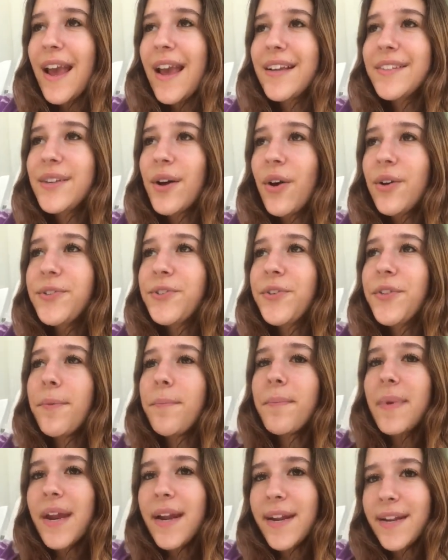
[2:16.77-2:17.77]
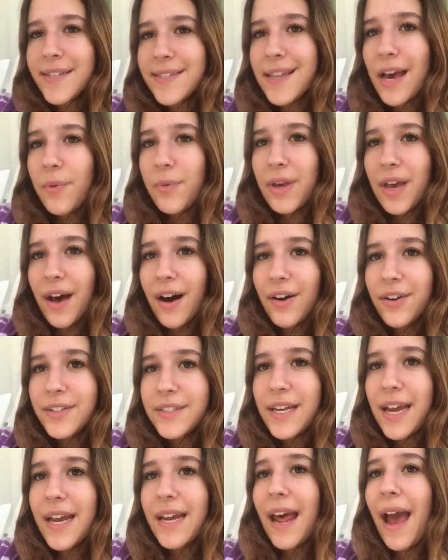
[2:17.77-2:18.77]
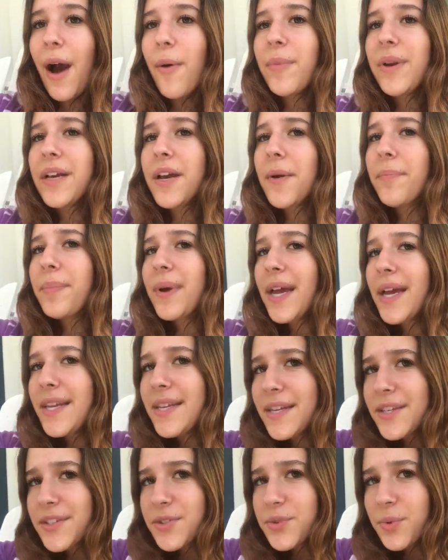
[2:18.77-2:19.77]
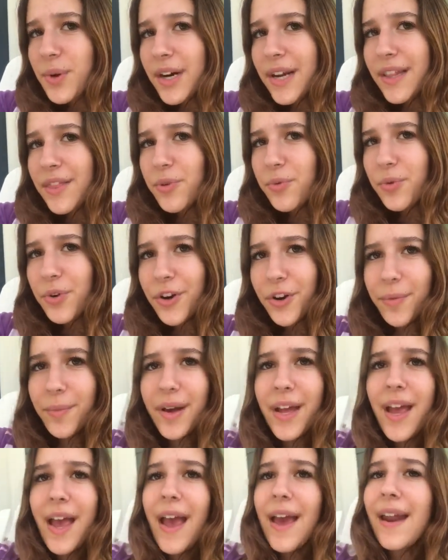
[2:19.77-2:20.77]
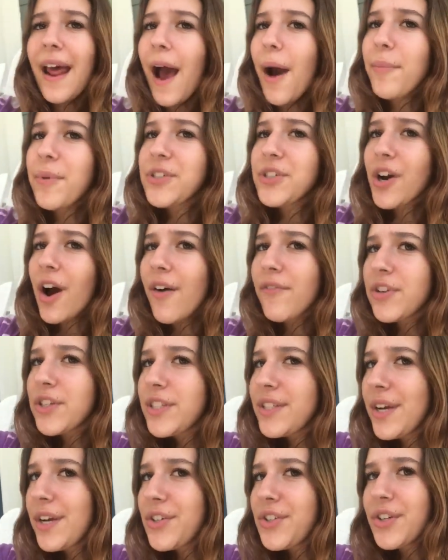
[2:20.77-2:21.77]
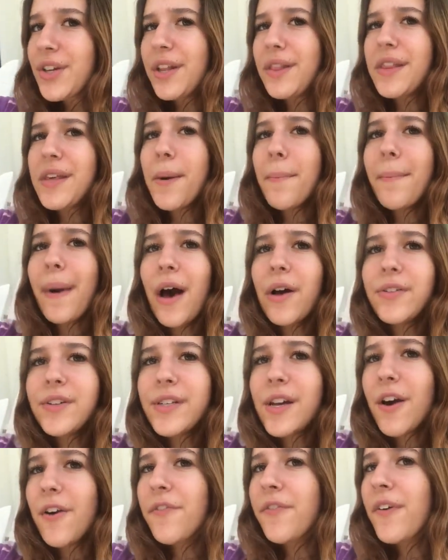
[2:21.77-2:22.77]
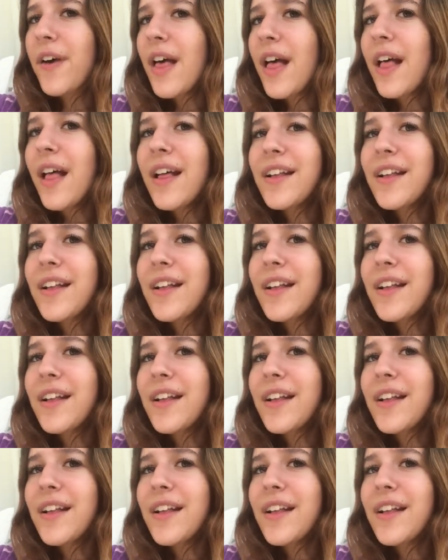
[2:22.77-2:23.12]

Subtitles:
it's also the meetings that we held and how many opinions were in the room and how much conversation and the amount of